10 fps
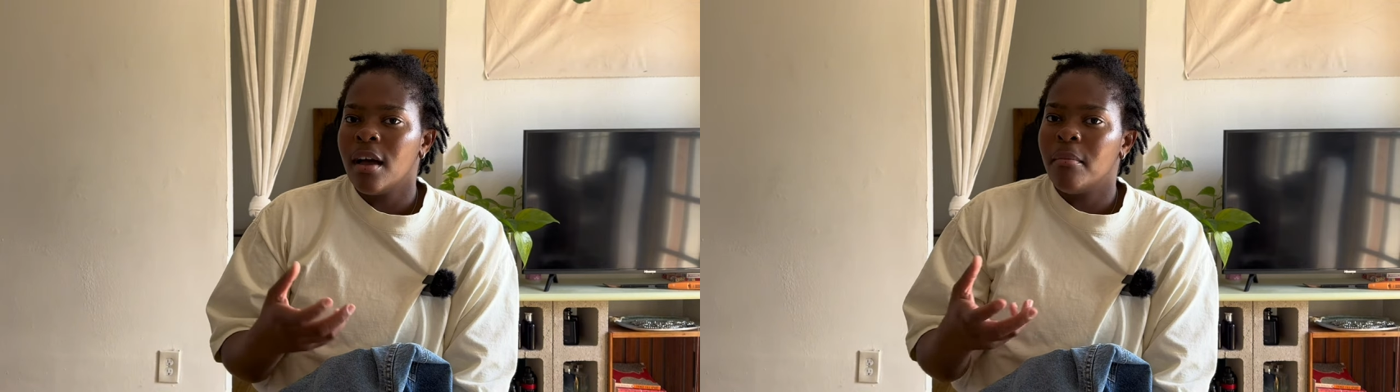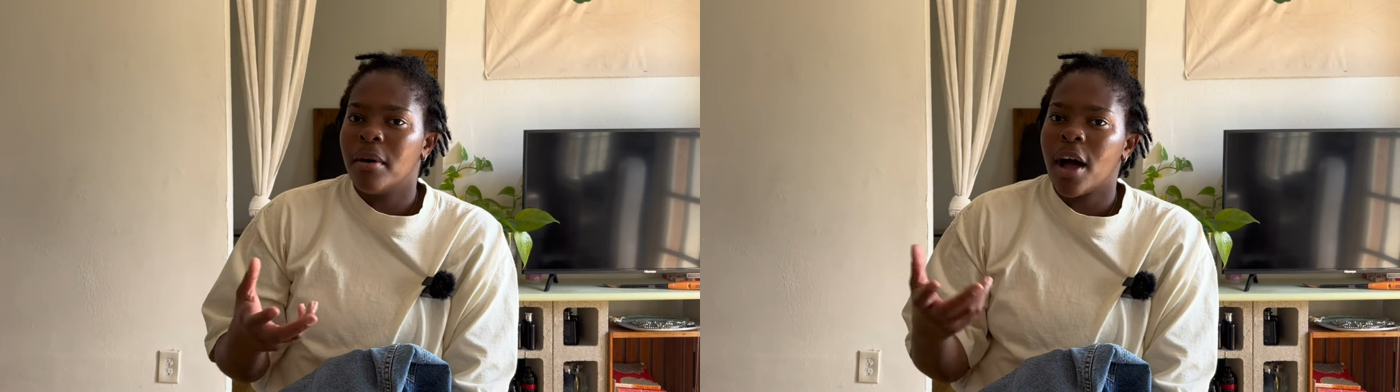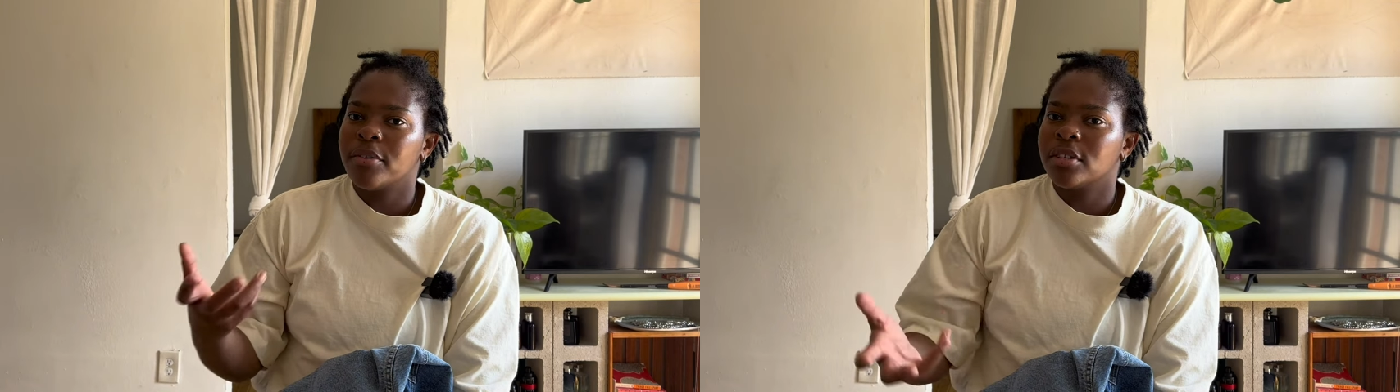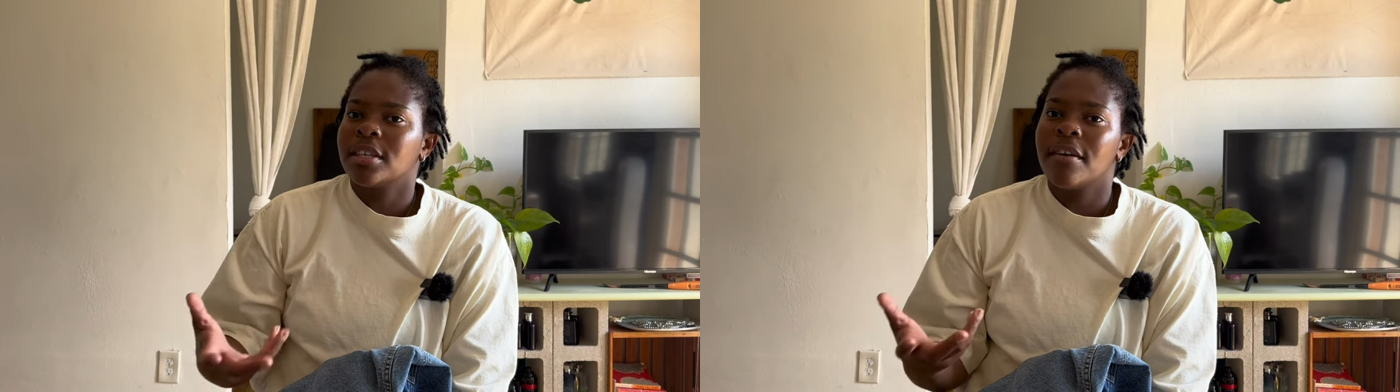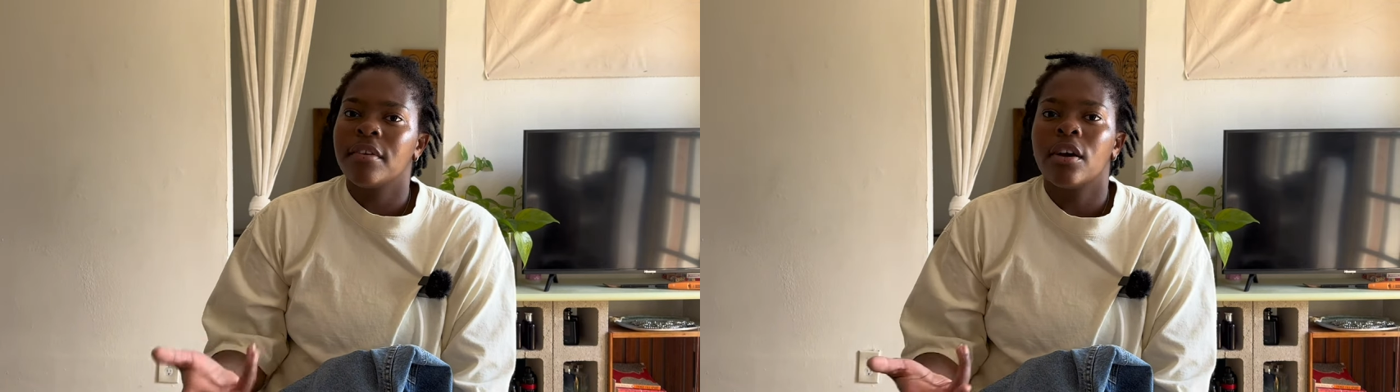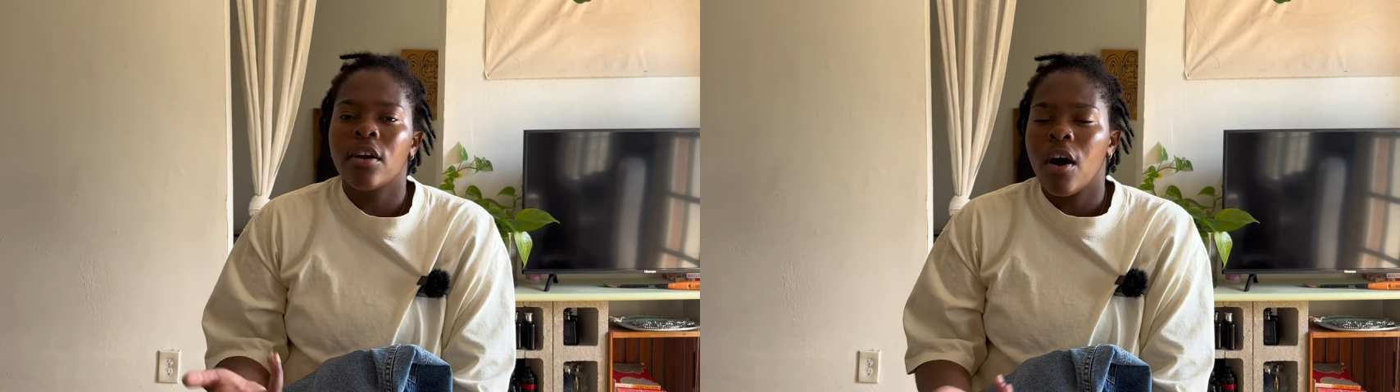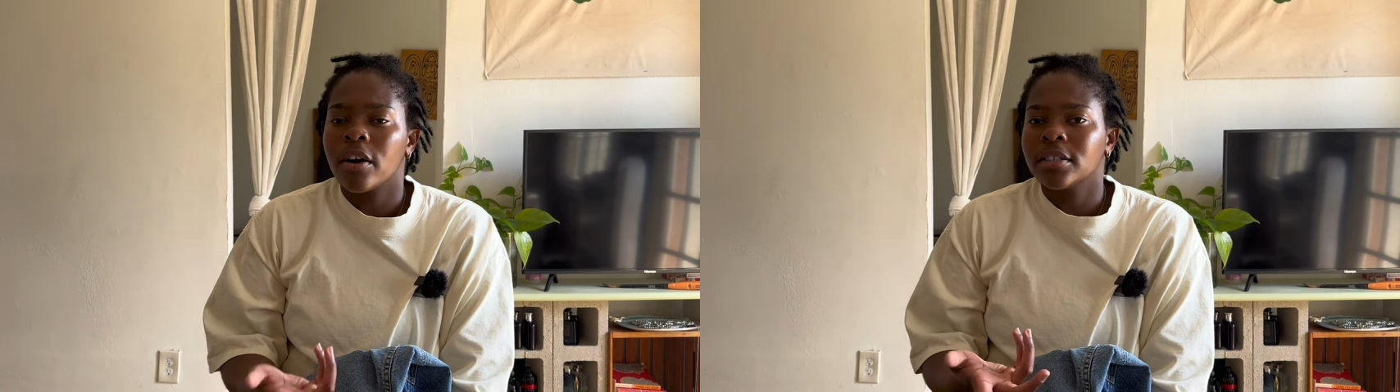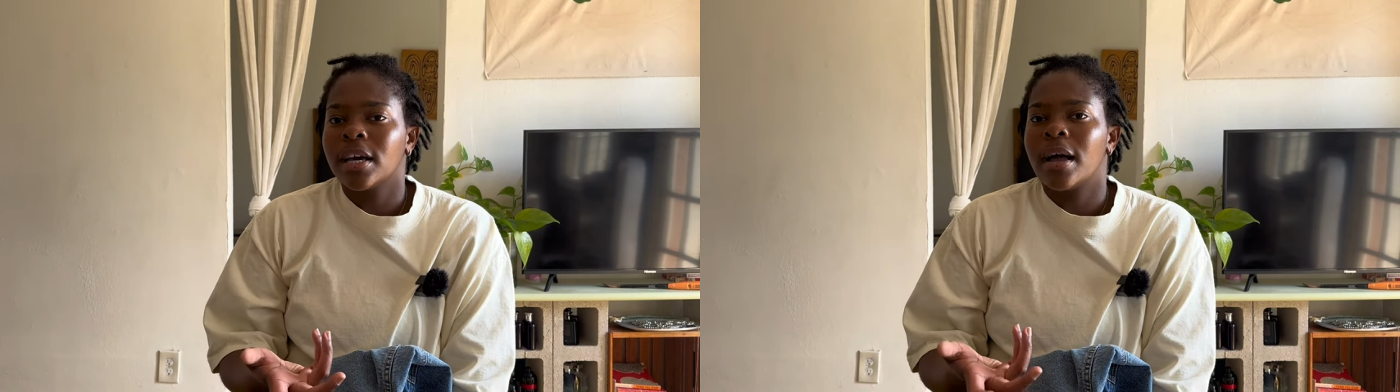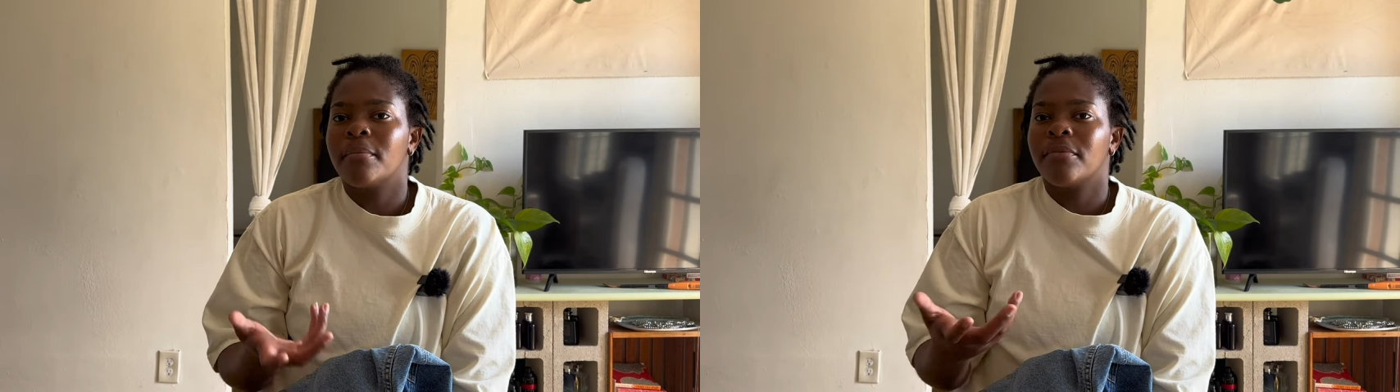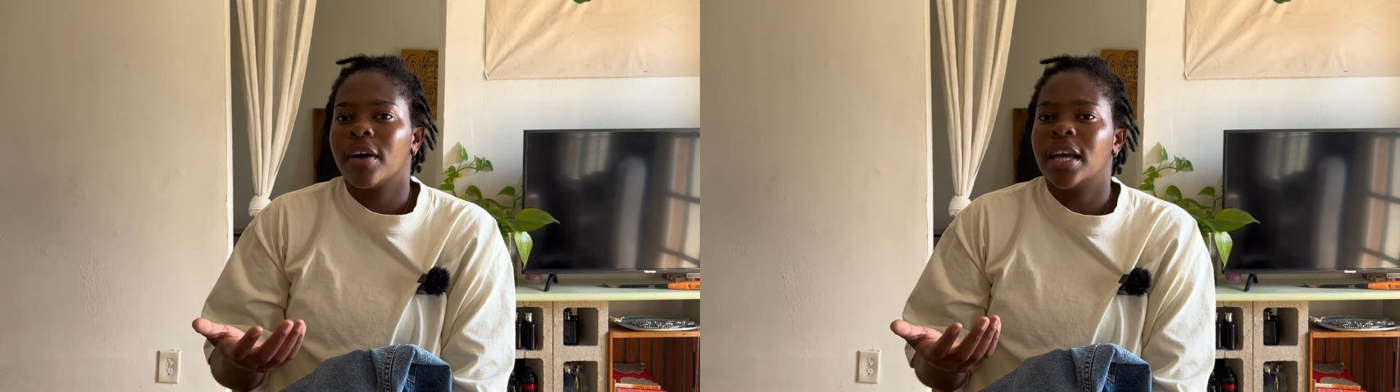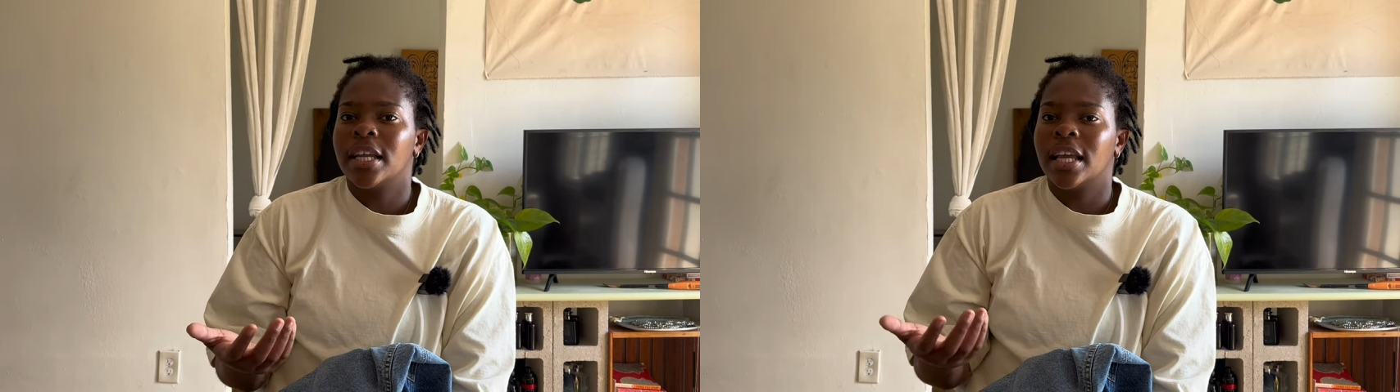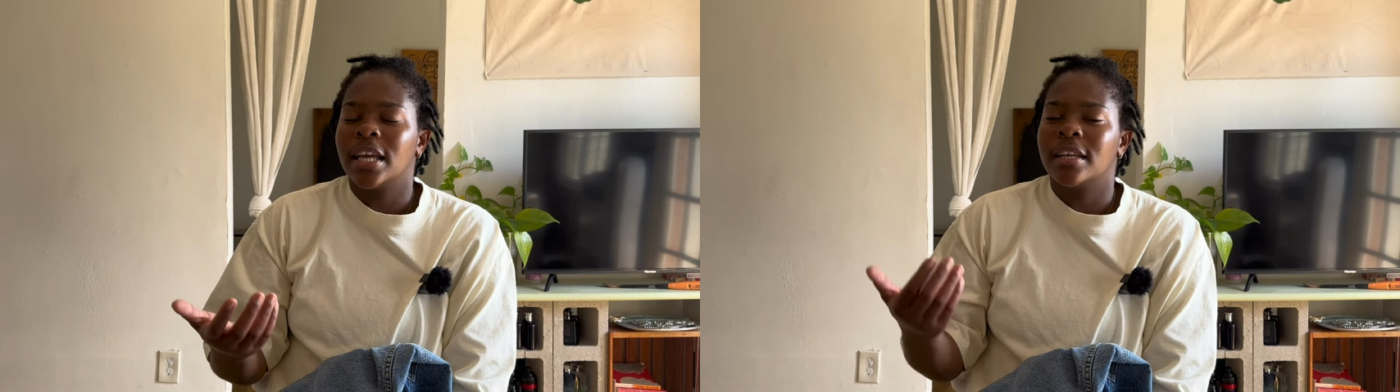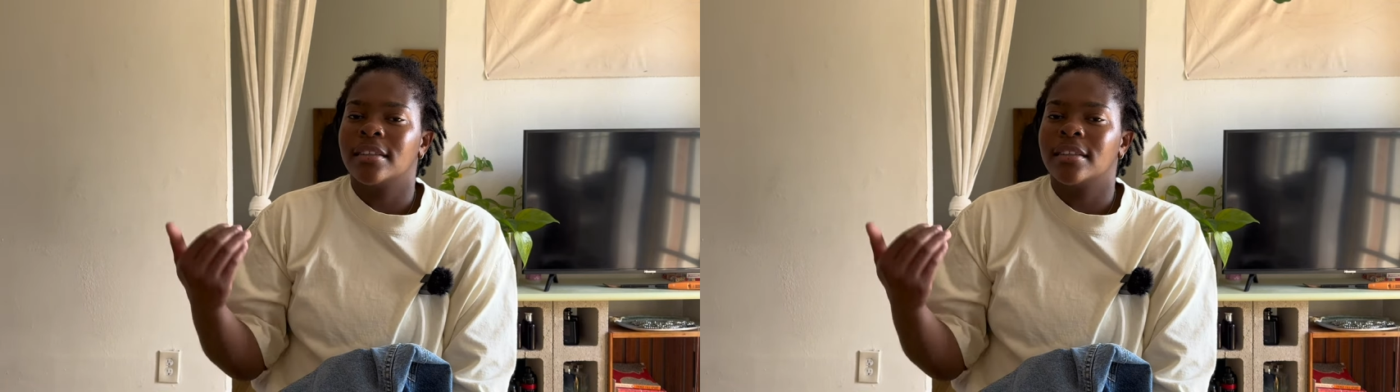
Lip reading: but I was just having a hard time finding